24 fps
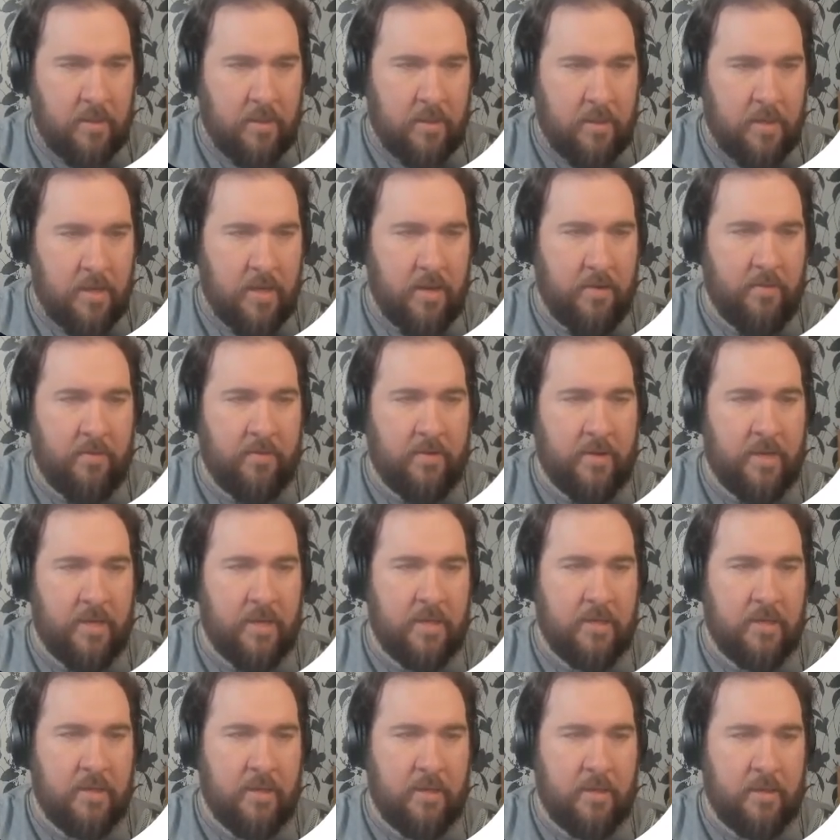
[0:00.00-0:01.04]
Everything
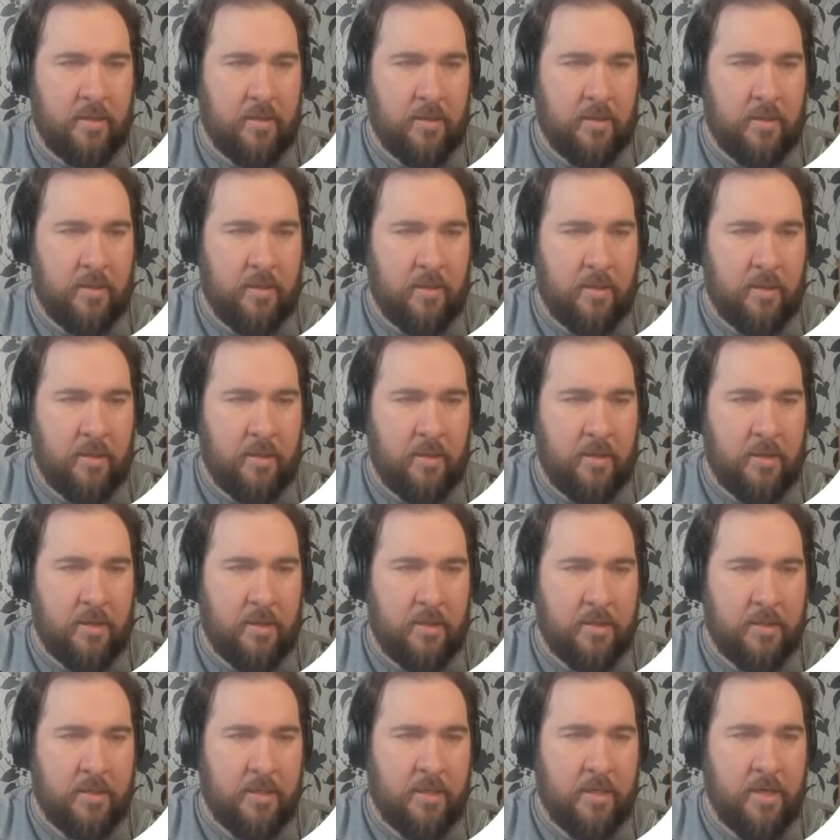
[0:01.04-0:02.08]

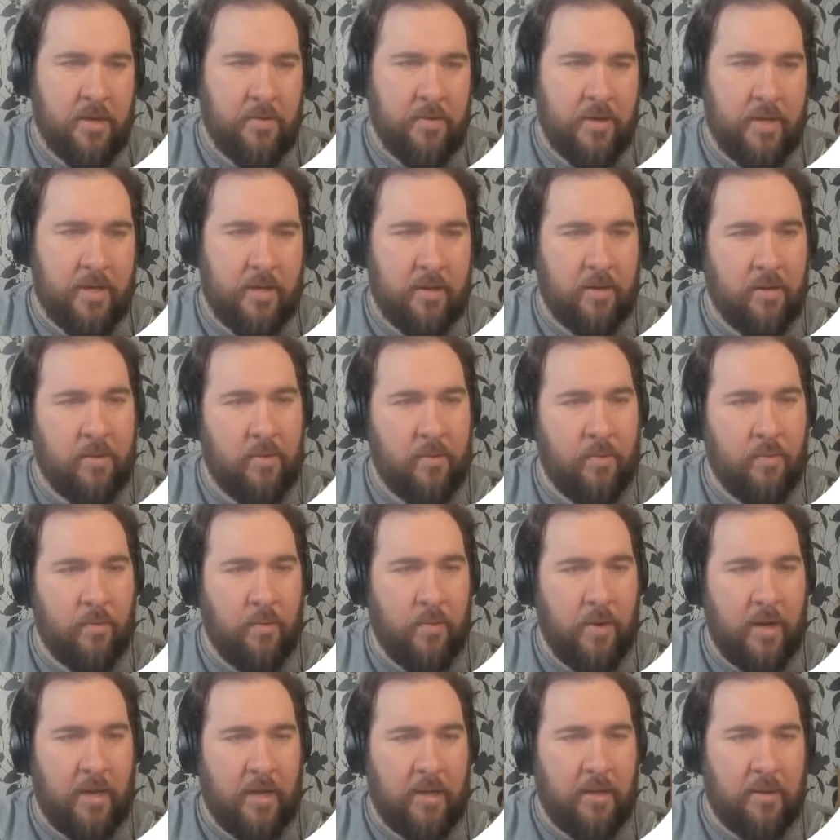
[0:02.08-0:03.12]
going
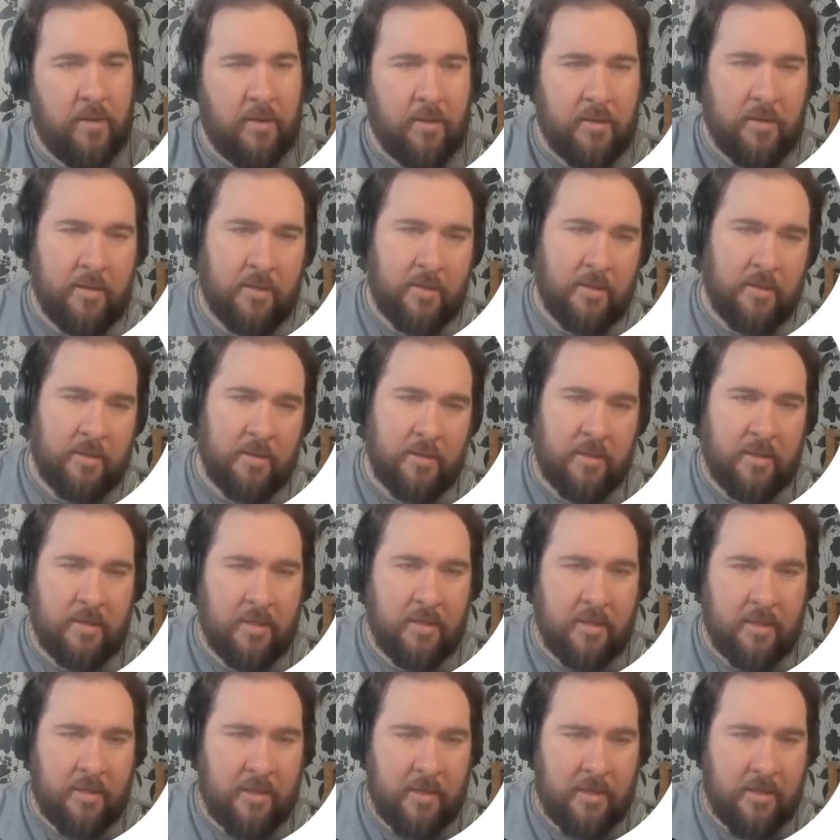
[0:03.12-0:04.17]
well.
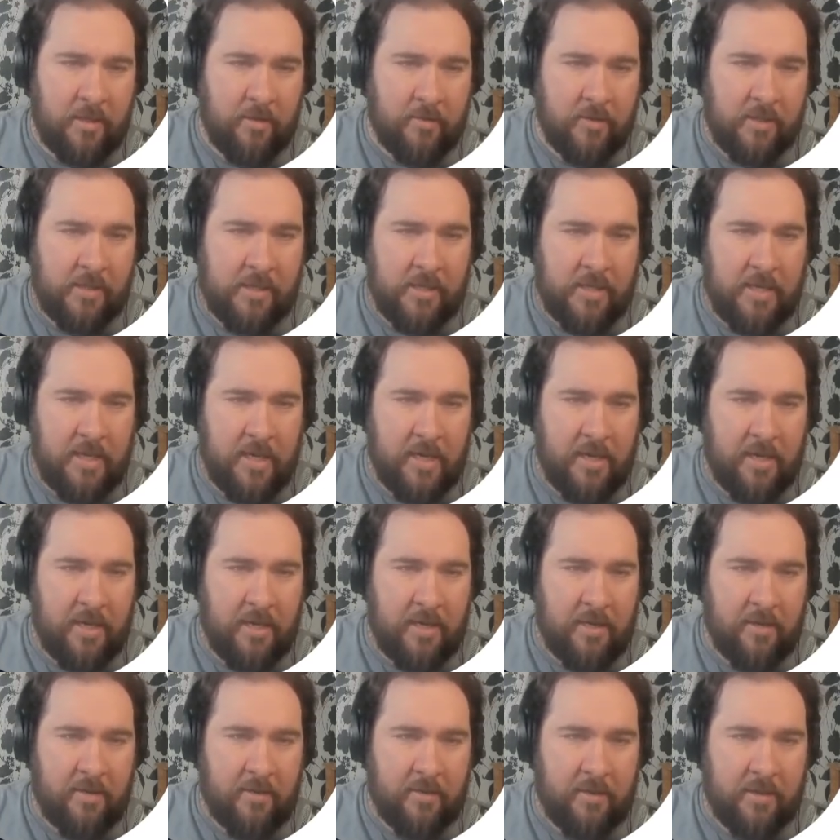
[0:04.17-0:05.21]
You'll see
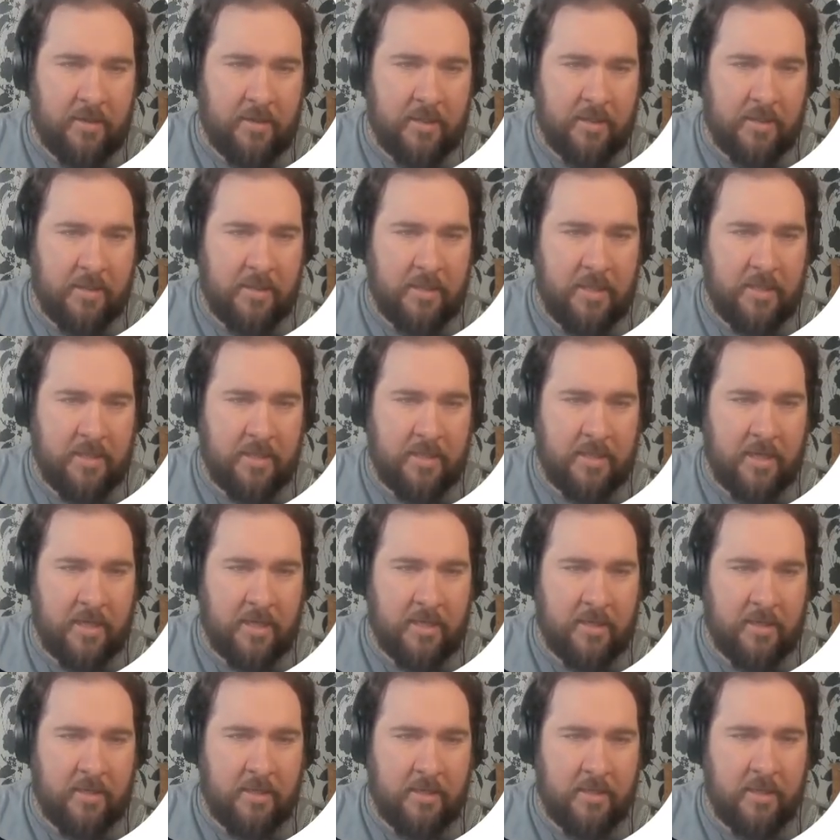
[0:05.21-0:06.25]
here, it says set a
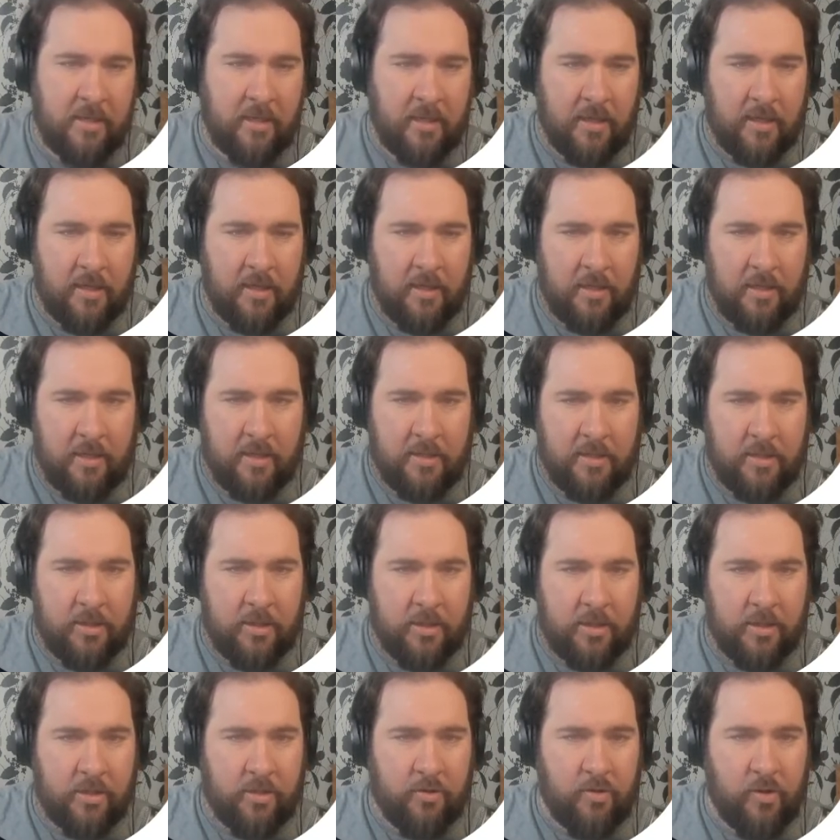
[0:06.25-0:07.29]
status,
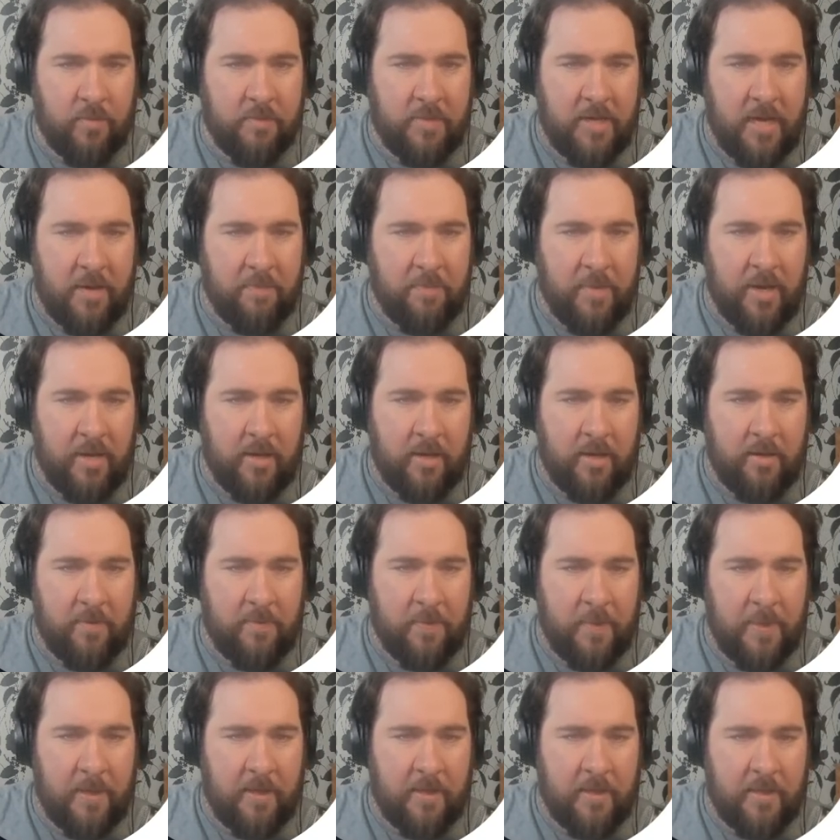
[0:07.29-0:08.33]
just a drop-down menu.
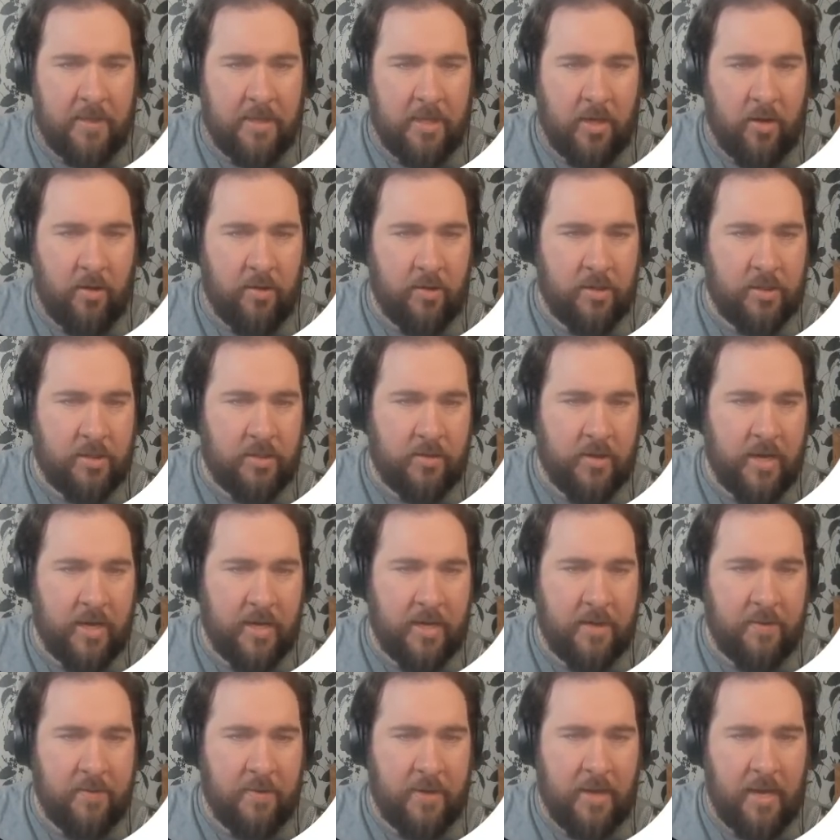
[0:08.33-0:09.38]
They're on
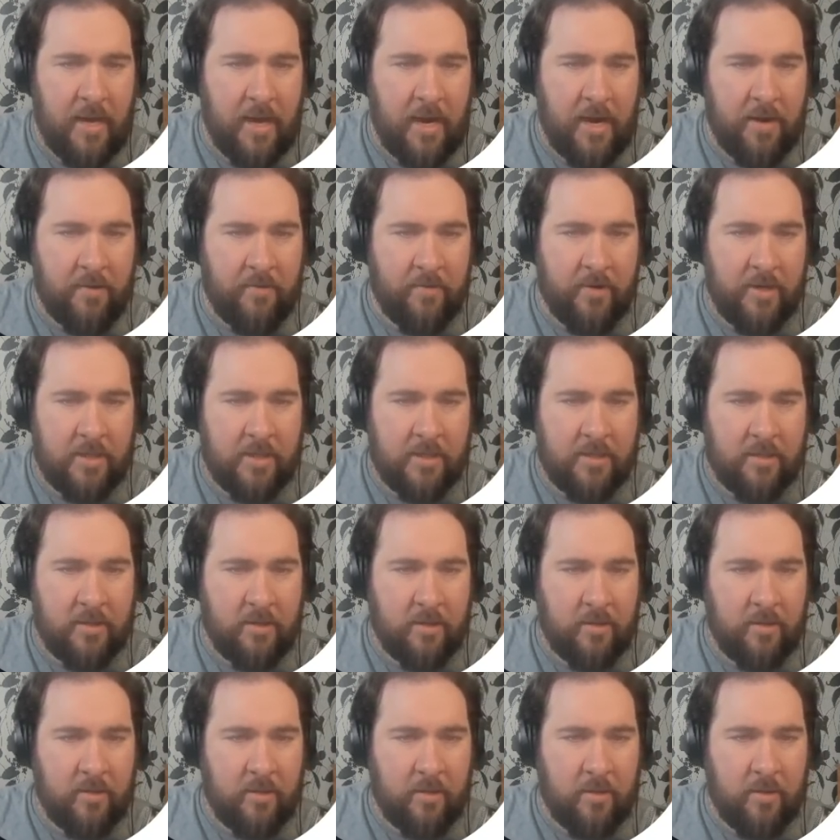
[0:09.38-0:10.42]
track, at risk,
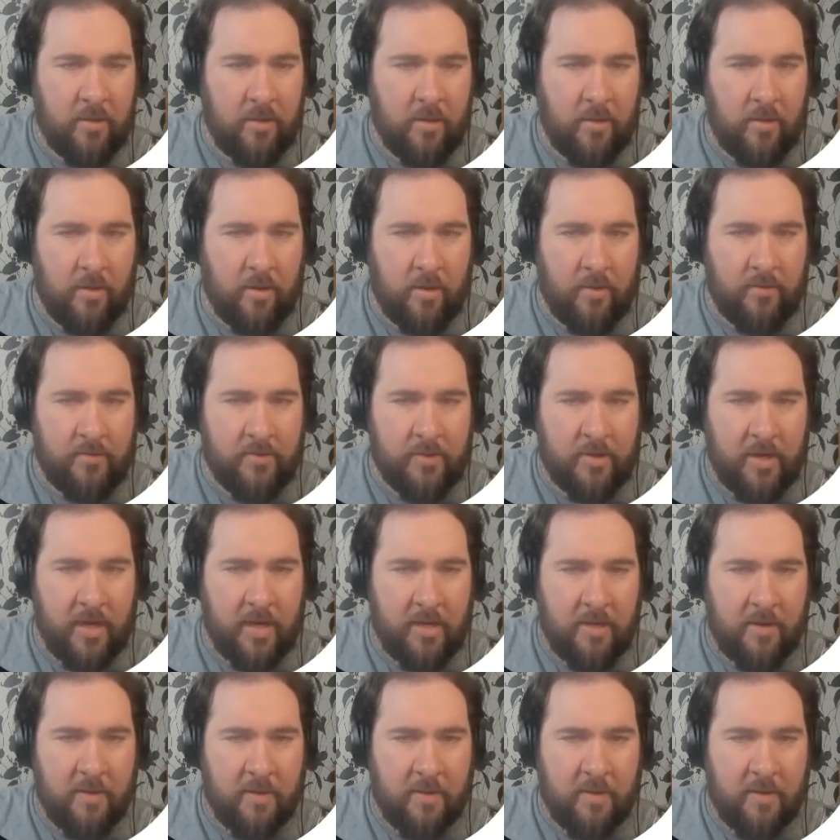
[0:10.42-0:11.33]
or off track.